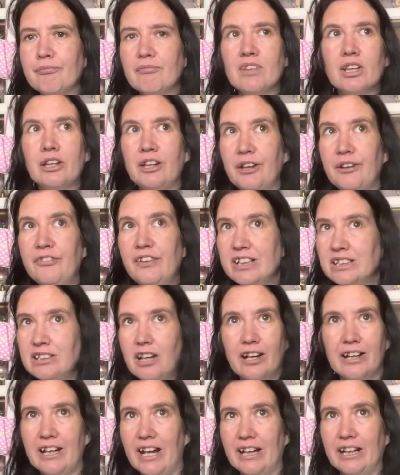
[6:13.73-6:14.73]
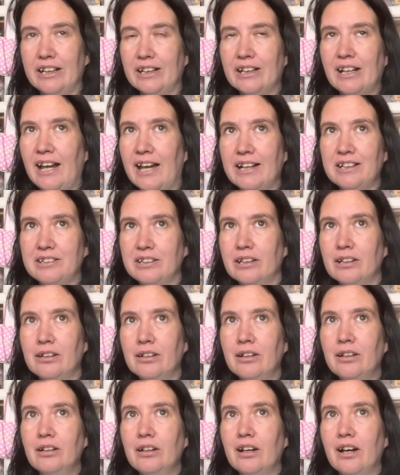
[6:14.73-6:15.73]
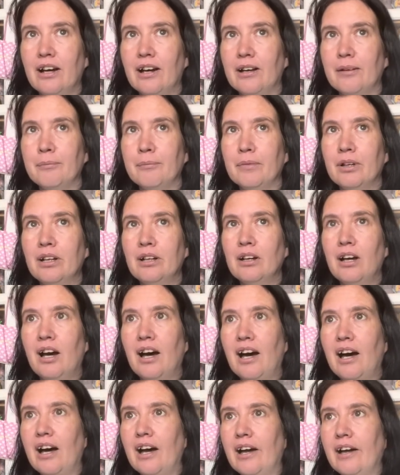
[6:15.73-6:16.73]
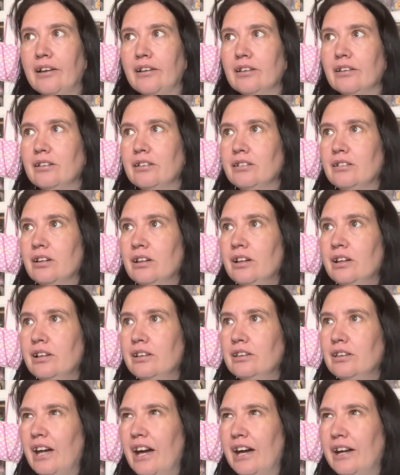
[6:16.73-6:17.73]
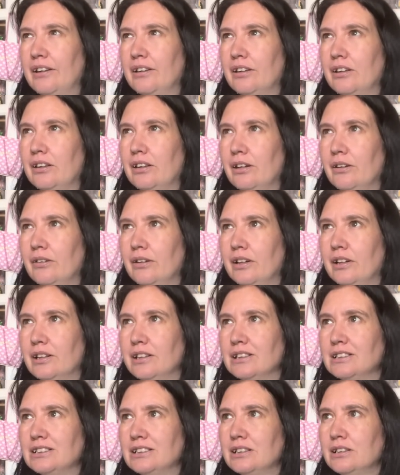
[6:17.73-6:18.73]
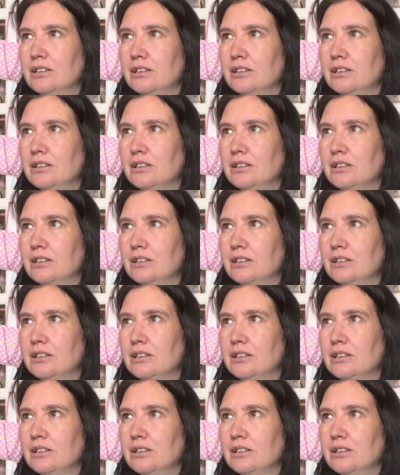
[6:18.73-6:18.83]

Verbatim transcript: Goofy's not in any of the collection. Um, and then there was...